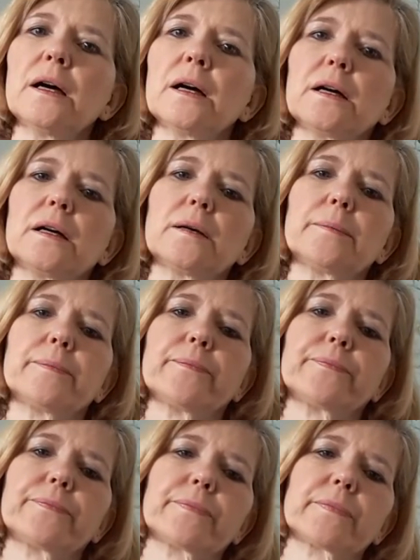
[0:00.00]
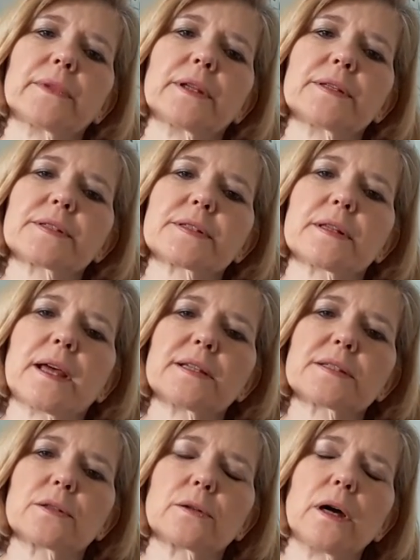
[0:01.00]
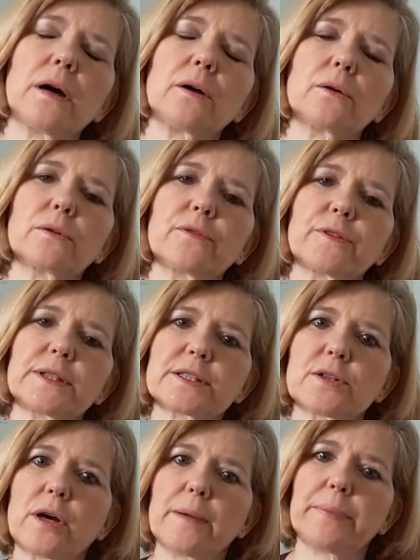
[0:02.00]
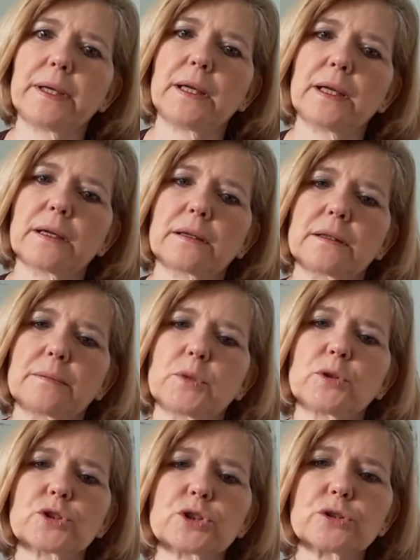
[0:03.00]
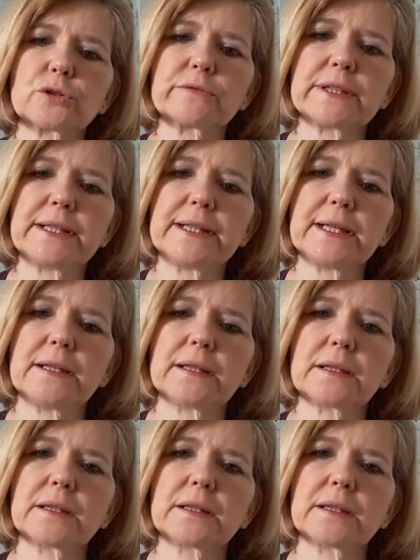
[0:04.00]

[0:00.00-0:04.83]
Um, so that's on hold for the time being, and I'm not sure really.